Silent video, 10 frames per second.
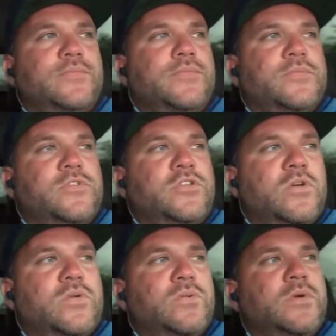
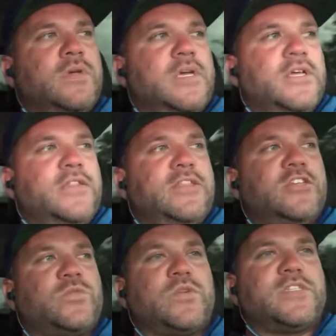So
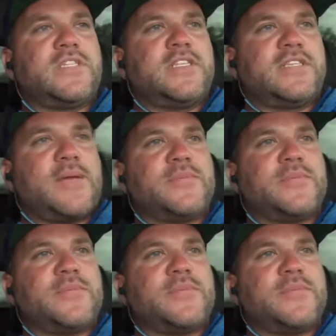this wasn't the type